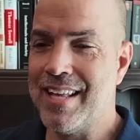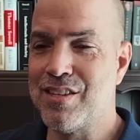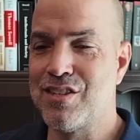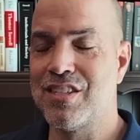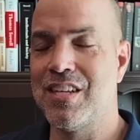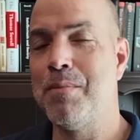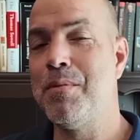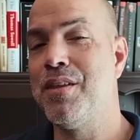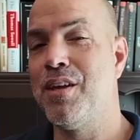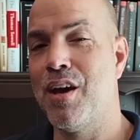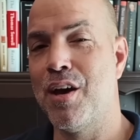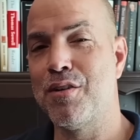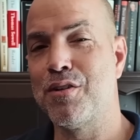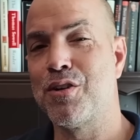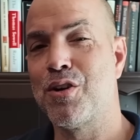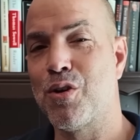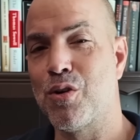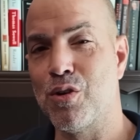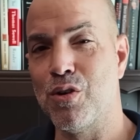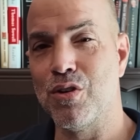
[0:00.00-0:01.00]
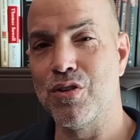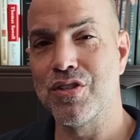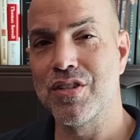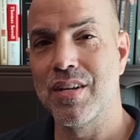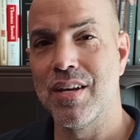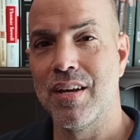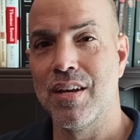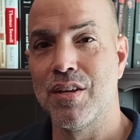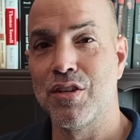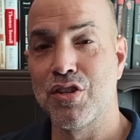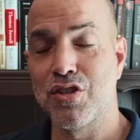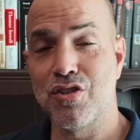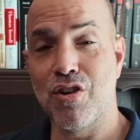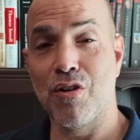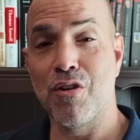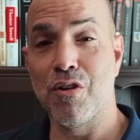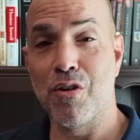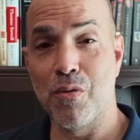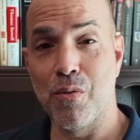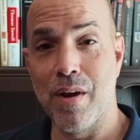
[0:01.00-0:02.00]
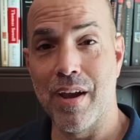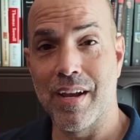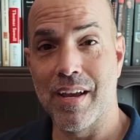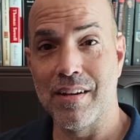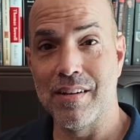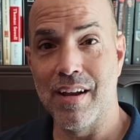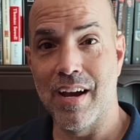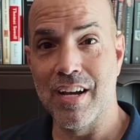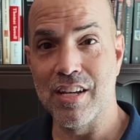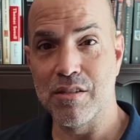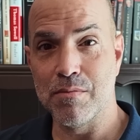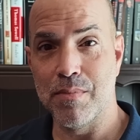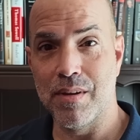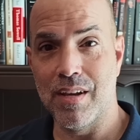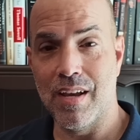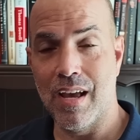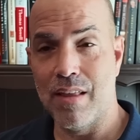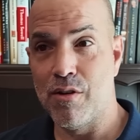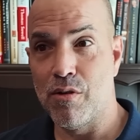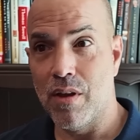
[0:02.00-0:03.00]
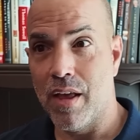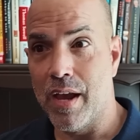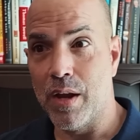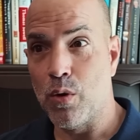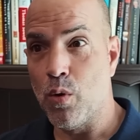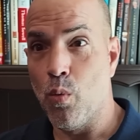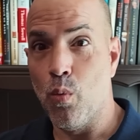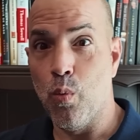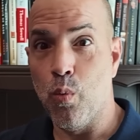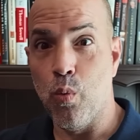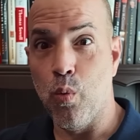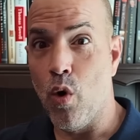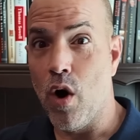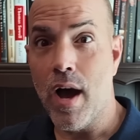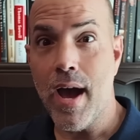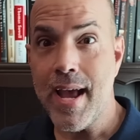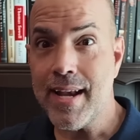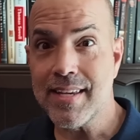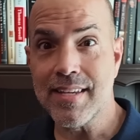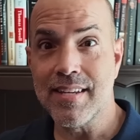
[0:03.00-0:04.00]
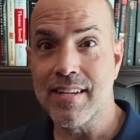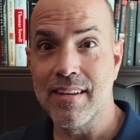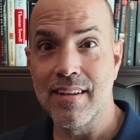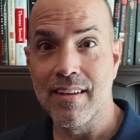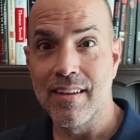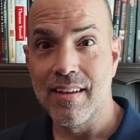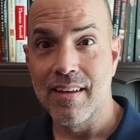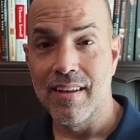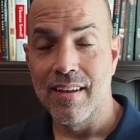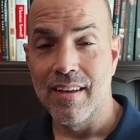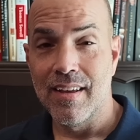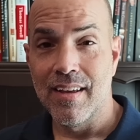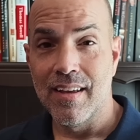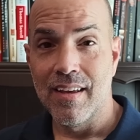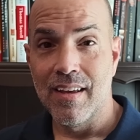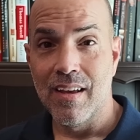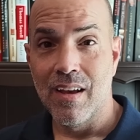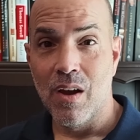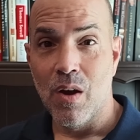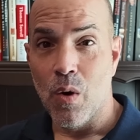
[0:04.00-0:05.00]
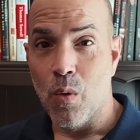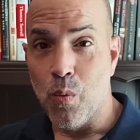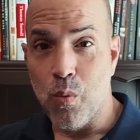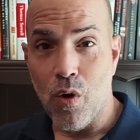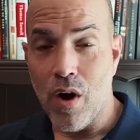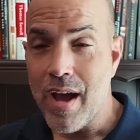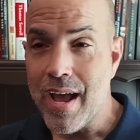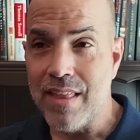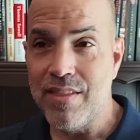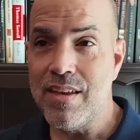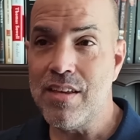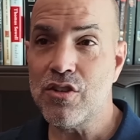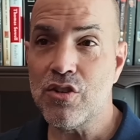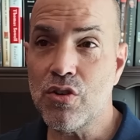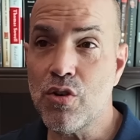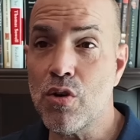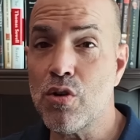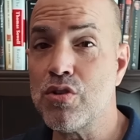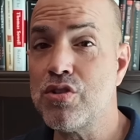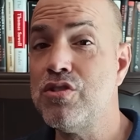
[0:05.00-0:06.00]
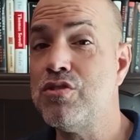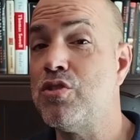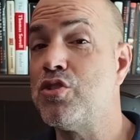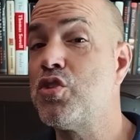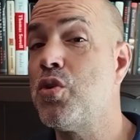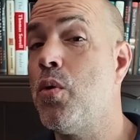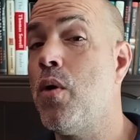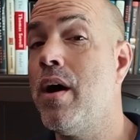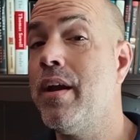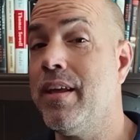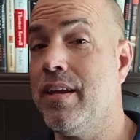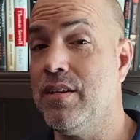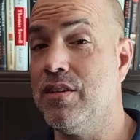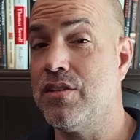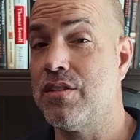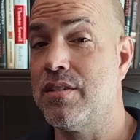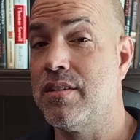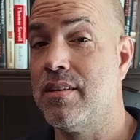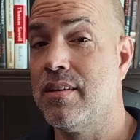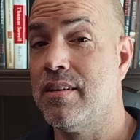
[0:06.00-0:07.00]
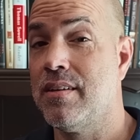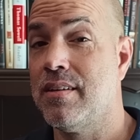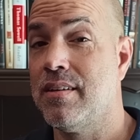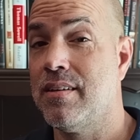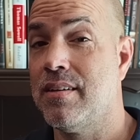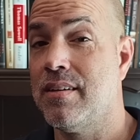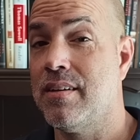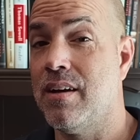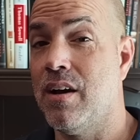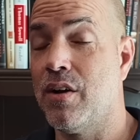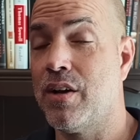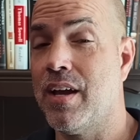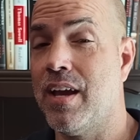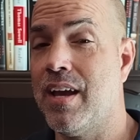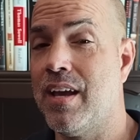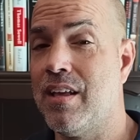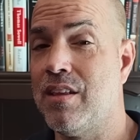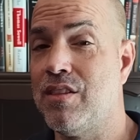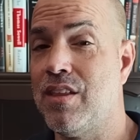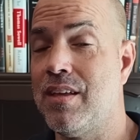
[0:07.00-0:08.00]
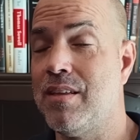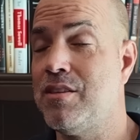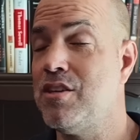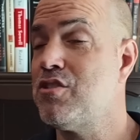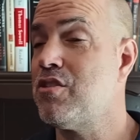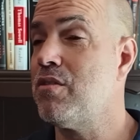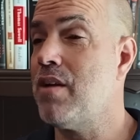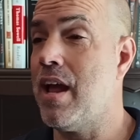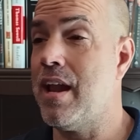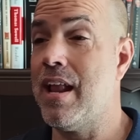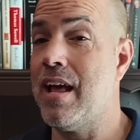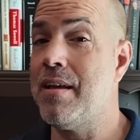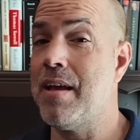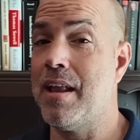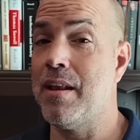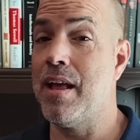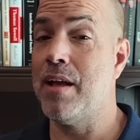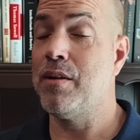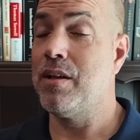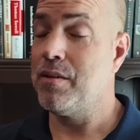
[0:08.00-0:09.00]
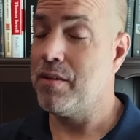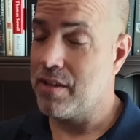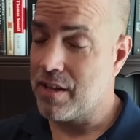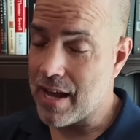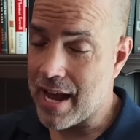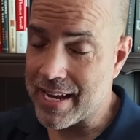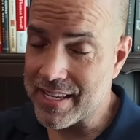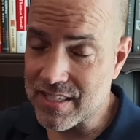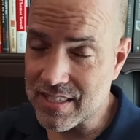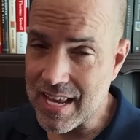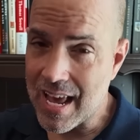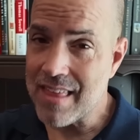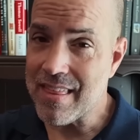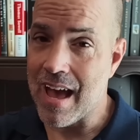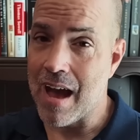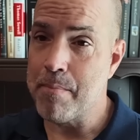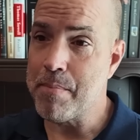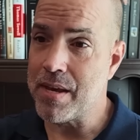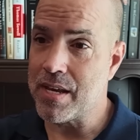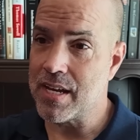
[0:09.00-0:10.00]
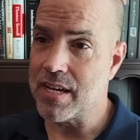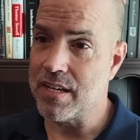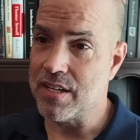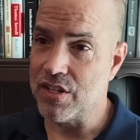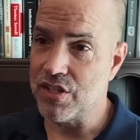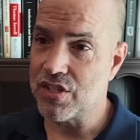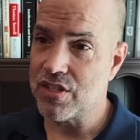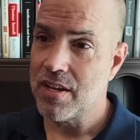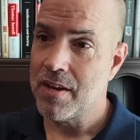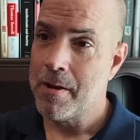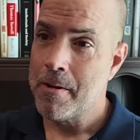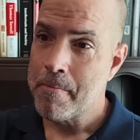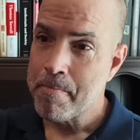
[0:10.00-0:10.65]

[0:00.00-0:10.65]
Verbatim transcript: and some of the other girls started to recognize me and they're like, "What?" What? And these are girls in their 20s. Okay? These are and I and I say that because